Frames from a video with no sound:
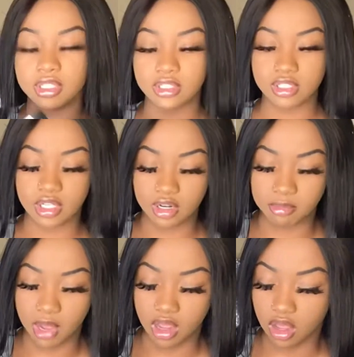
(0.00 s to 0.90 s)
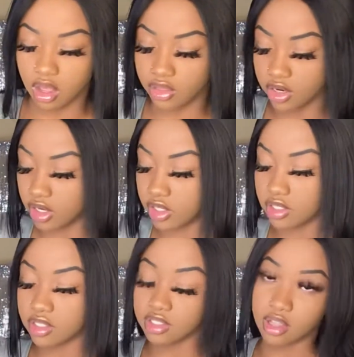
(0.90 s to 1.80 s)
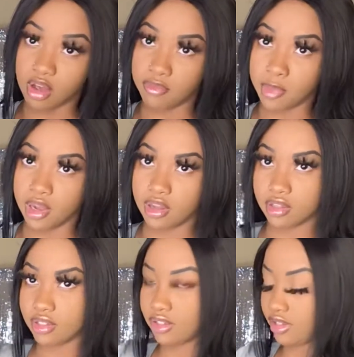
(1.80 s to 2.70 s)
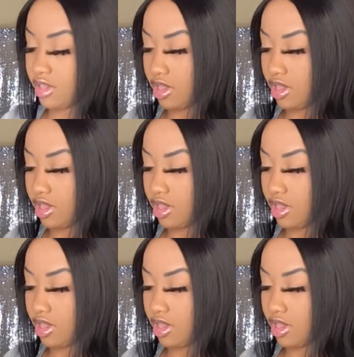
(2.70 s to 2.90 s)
set up my other softbox.